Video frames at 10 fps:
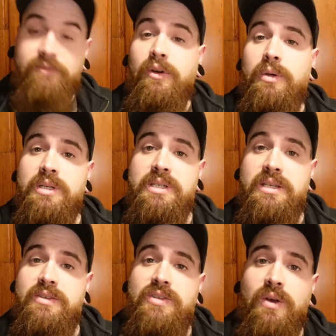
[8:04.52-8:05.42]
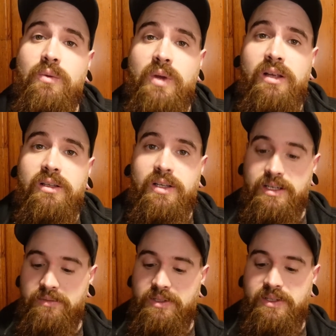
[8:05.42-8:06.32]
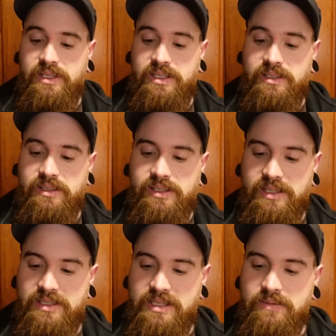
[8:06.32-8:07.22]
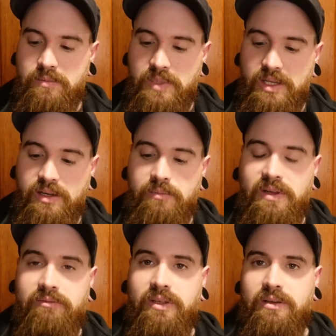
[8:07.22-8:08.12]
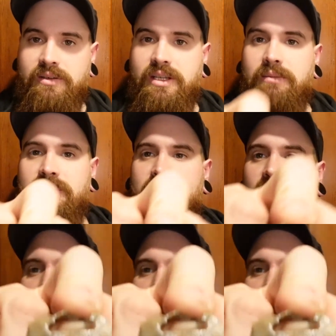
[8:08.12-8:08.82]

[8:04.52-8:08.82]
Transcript: focus in so well on everything that it's even picking up my fingertips.